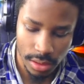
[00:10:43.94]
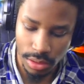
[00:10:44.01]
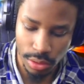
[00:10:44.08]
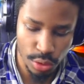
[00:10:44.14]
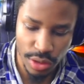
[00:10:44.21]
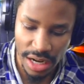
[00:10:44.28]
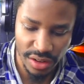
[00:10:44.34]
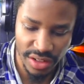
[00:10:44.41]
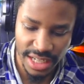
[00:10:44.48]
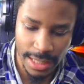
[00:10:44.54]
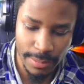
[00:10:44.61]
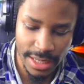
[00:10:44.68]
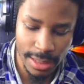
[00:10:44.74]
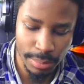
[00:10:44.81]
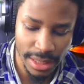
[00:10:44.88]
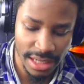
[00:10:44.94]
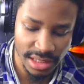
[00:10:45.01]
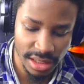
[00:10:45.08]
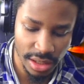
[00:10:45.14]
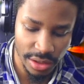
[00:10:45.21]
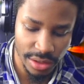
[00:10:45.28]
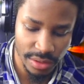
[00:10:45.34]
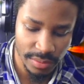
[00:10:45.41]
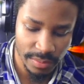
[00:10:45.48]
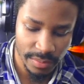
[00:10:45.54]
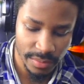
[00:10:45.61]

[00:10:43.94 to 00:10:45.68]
You, you're not gonna keep key blasting, are you?